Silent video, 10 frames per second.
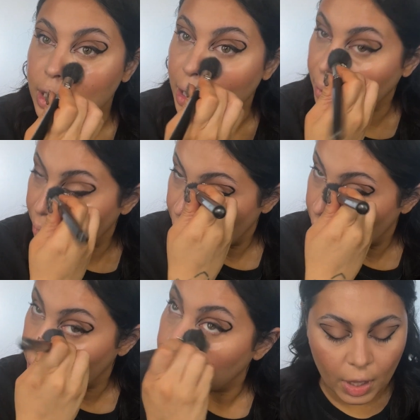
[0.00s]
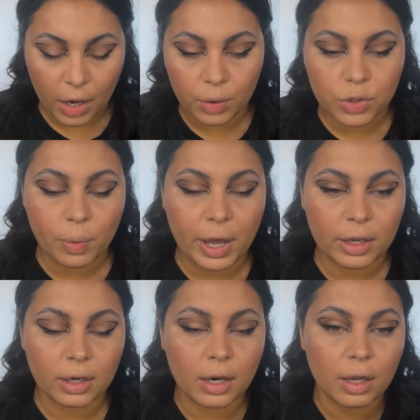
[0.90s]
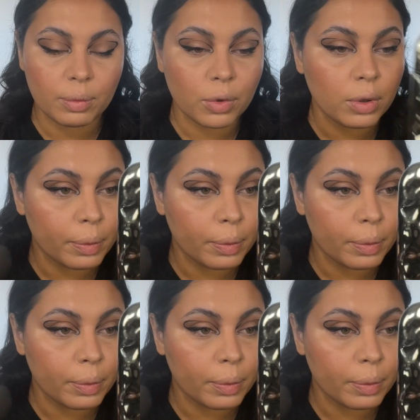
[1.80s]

down. I can always go back in and add more,